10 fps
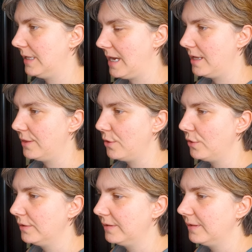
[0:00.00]
I
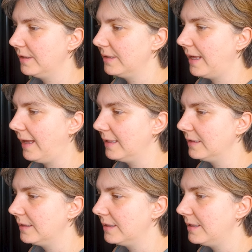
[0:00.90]
thought
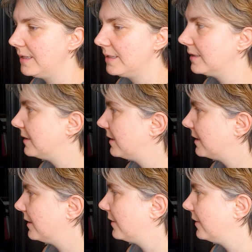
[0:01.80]
that this
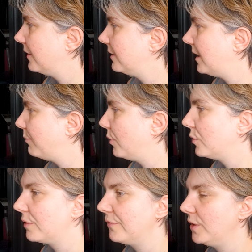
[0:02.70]

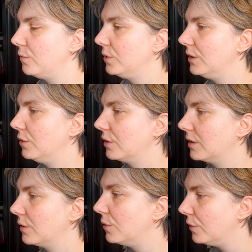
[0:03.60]
typography would look
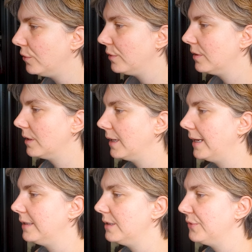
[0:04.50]
cool
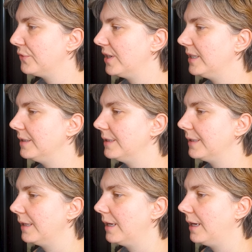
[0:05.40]
and different,
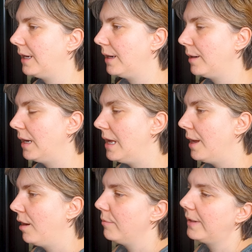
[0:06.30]

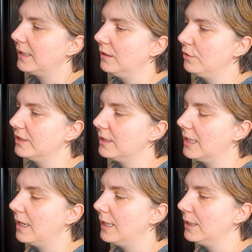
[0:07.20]
but it looked
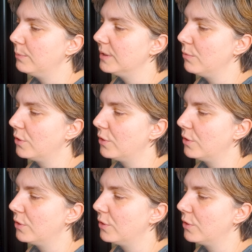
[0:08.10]
a little bit more